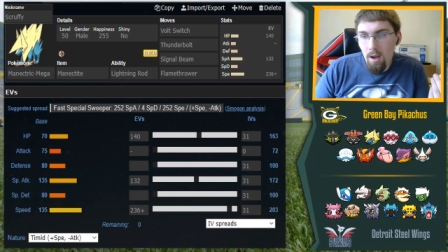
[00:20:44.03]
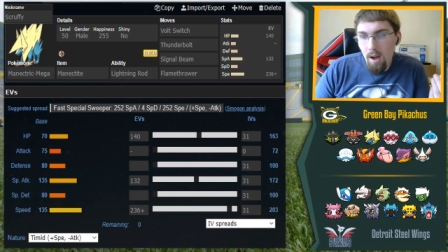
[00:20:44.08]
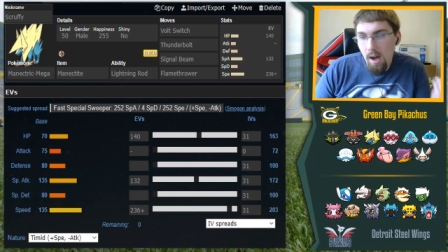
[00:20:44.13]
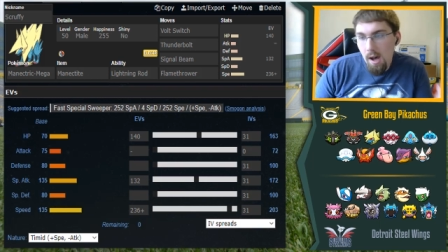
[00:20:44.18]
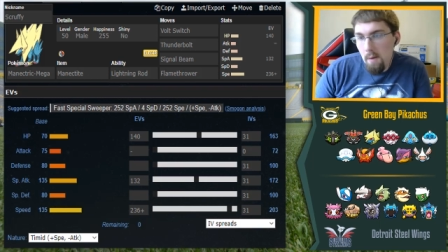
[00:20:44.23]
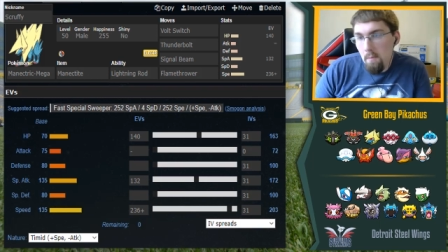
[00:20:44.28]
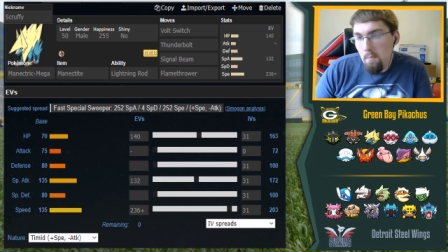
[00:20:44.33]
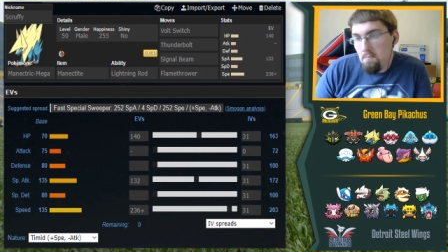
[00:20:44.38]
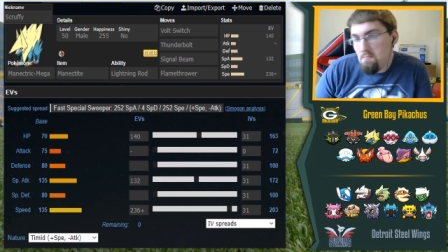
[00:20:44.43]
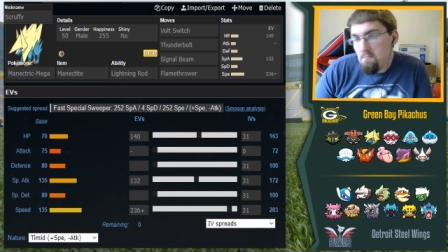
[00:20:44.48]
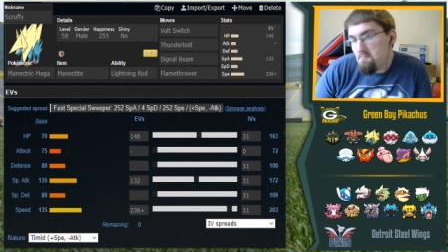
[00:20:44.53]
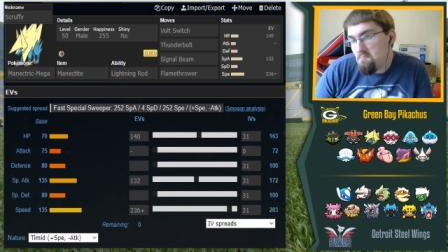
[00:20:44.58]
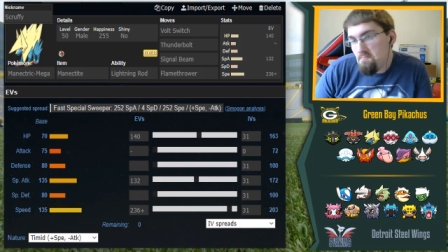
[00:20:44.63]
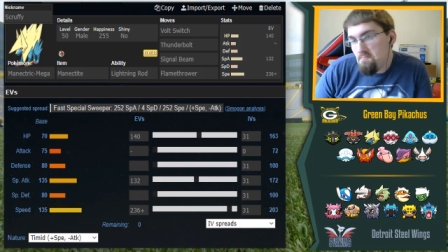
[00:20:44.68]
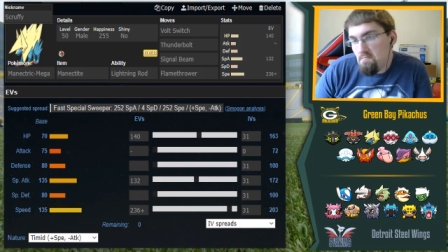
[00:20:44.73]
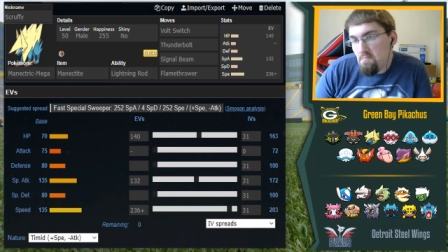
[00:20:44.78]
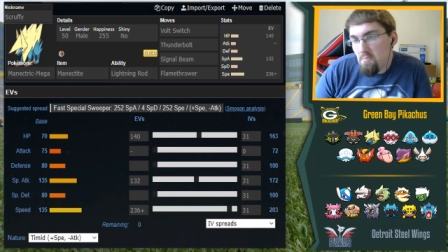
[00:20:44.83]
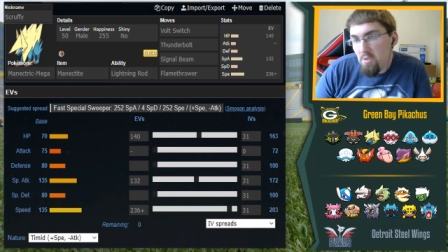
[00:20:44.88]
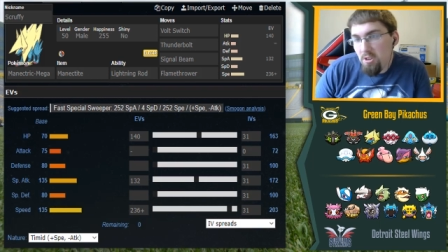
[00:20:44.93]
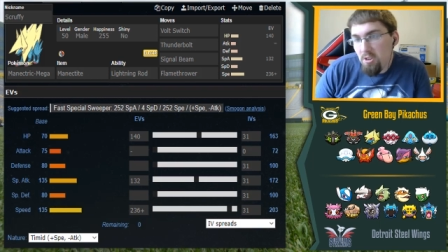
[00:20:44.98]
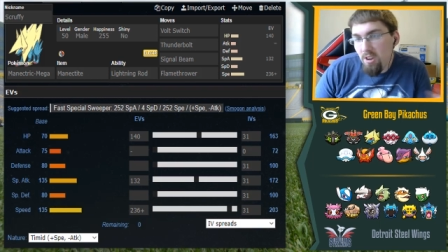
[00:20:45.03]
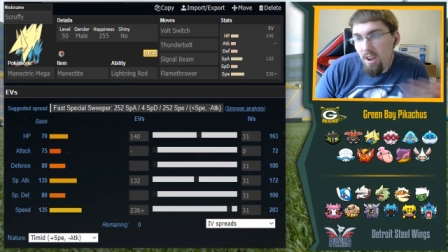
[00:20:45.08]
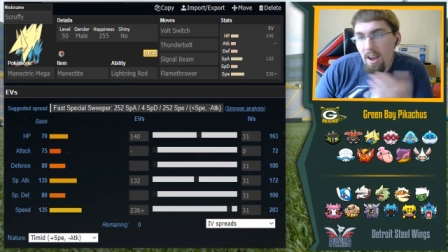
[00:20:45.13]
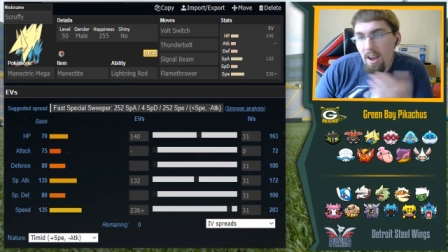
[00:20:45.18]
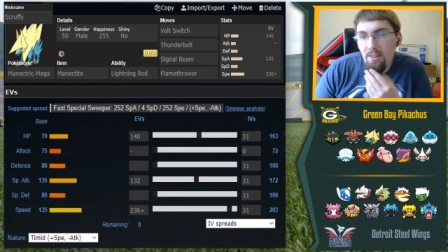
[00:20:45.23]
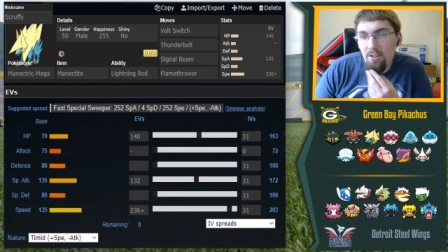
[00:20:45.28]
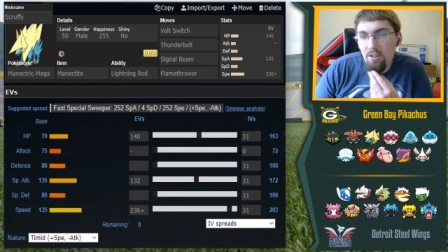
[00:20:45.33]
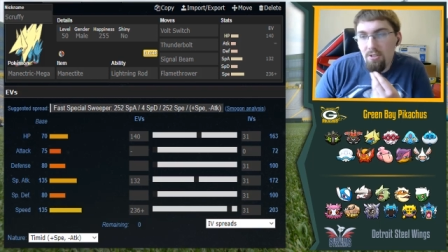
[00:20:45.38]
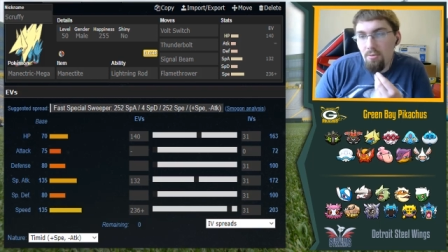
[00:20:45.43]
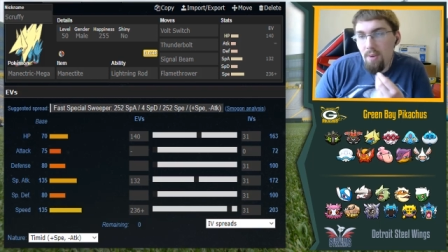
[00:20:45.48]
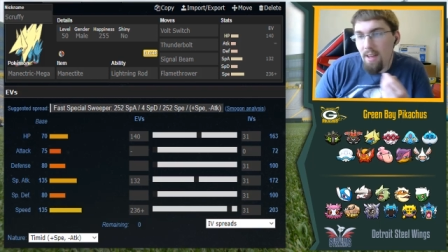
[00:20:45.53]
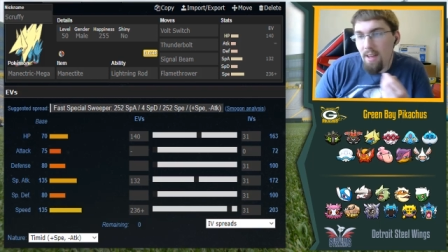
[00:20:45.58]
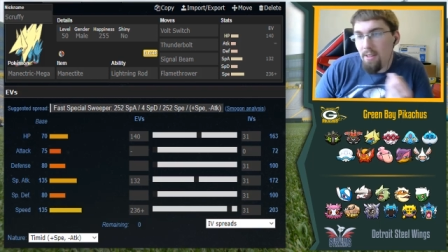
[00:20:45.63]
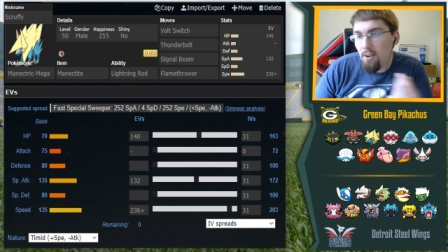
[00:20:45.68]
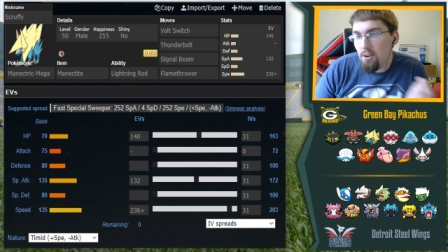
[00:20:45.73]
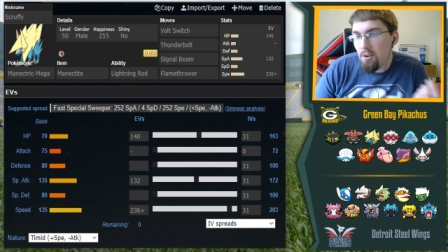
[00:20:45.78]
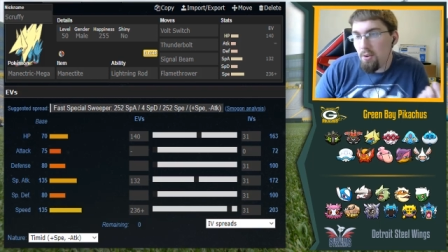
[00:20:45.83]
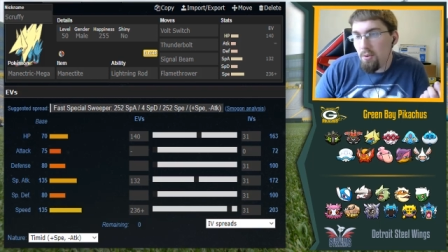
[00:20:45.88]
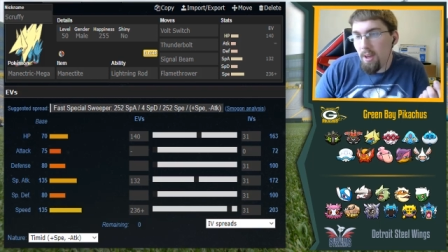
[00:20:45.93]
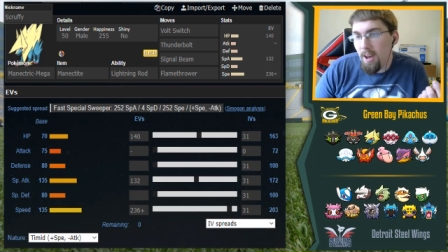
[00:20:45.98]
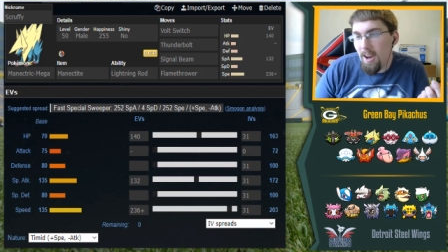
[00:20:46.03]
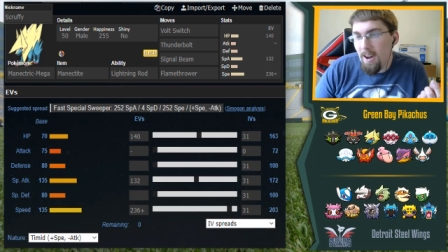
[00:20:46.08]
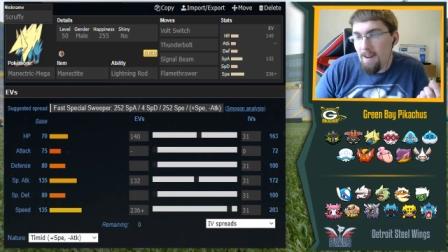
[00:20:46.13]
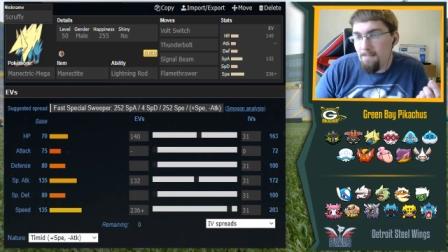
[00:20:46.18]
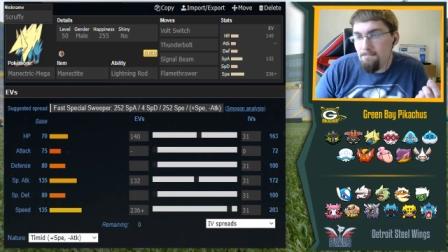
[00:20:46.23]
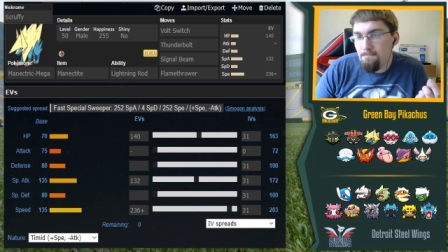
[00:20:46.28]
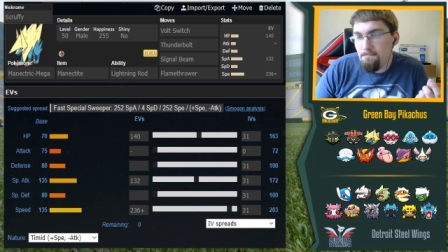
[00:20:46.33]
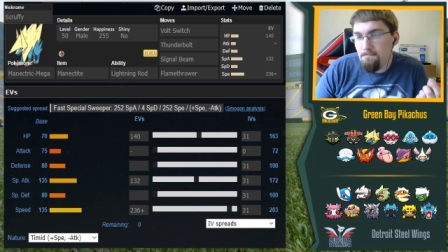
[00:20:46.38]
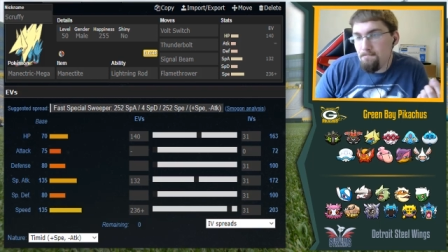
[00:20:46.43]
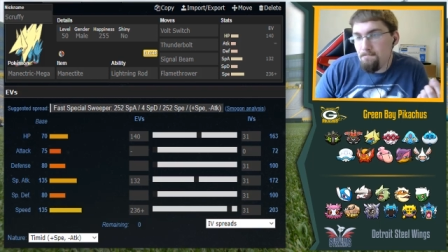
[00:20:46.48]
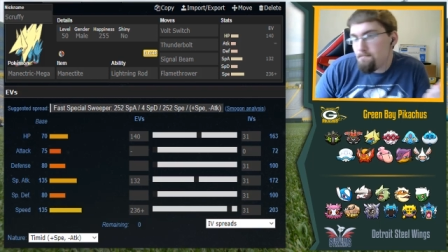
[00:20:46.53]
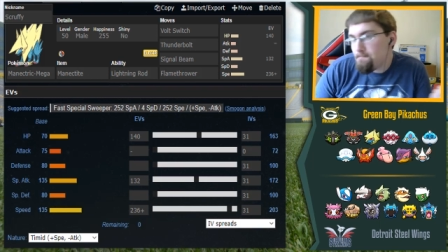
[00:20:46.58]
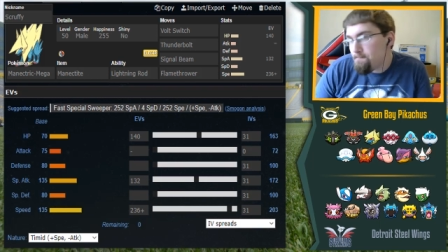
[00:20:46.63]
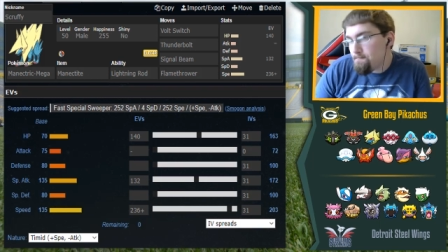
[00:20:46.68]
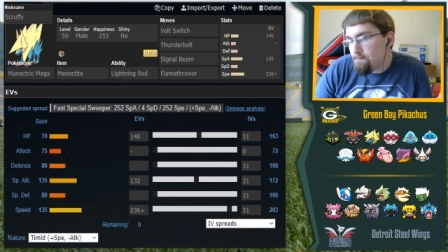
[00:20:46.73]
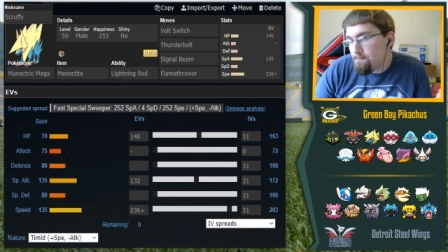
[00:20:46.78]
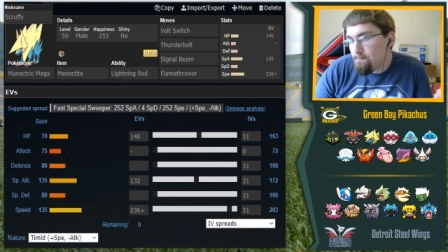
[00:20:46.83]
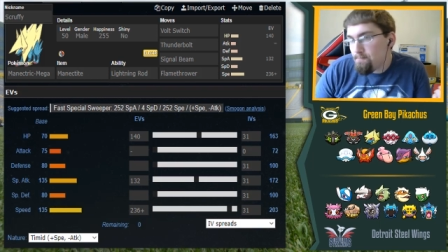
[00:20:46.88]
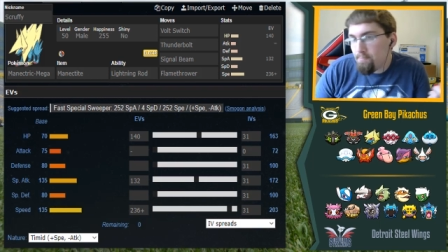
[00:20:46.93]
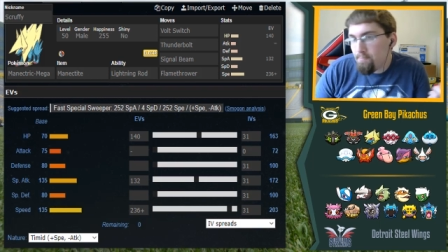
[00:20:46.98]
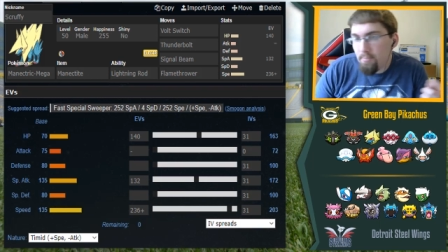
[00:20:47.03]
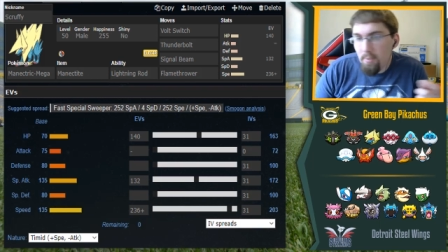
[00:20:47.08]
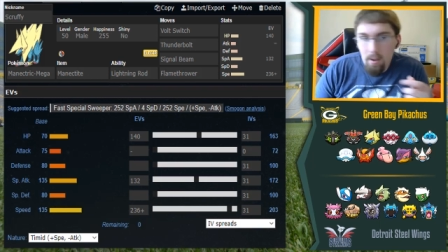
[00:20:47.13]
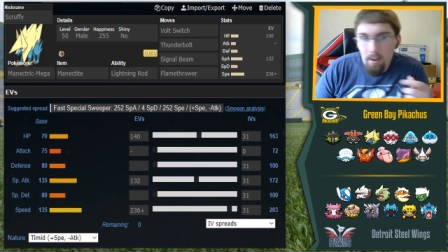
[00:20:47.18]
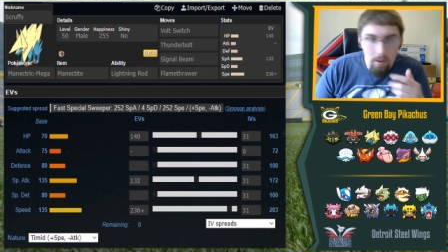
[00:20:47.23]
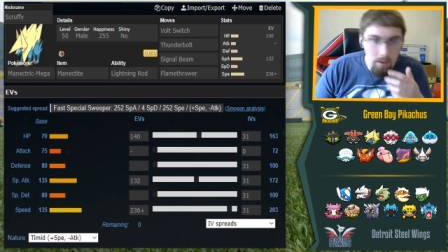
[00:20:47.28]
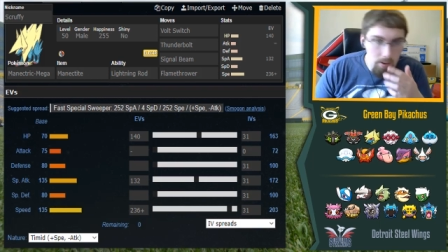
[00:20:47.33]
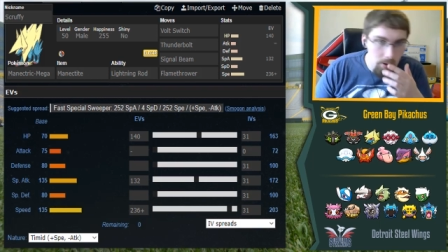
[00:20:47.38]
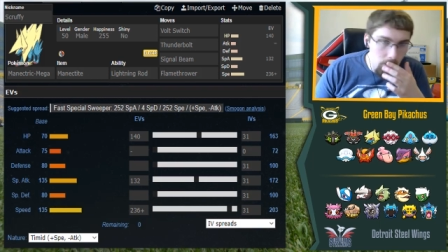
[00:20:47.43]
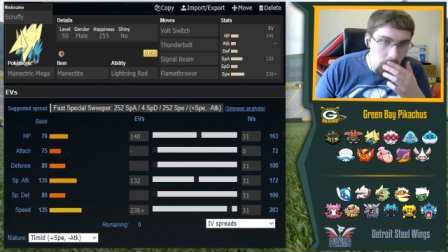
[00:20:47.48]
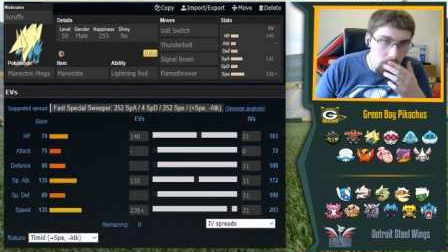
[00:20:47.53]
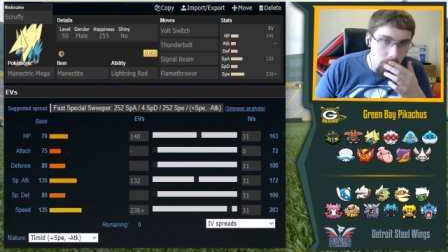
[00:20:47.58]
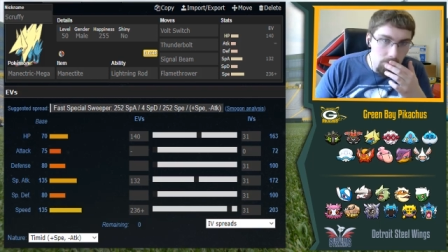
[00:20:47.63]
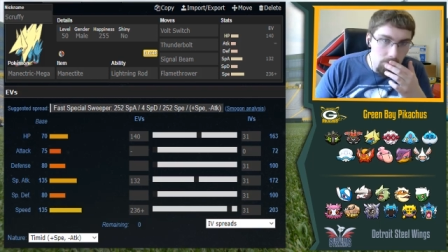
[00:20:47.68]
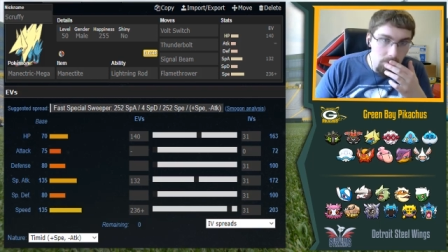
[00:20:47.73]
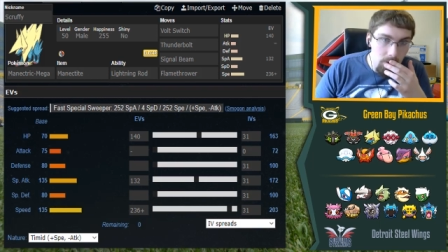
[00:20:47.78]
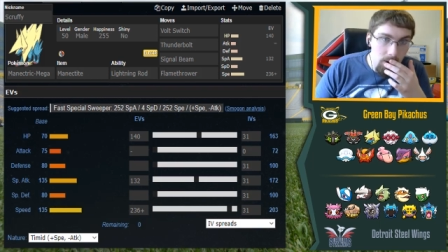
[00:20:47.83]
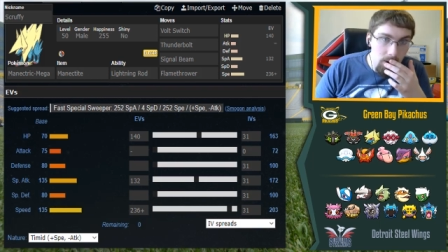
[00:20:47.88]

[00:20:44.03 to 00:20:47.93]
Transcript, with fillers: Um, I'd just rather do that, you know.